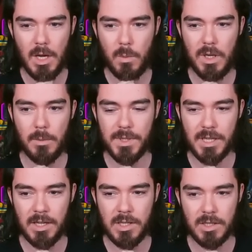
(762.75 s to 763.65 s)
We could
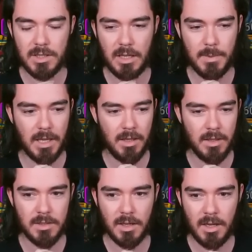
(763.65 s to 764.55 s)
potentially just keep killing
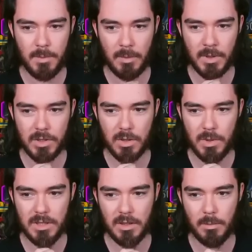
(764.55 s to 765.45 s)
this guy, but I'm not sure what
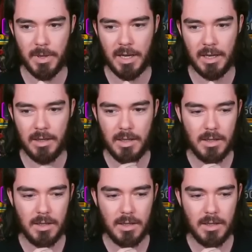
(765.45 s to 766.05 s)
he's going to ban.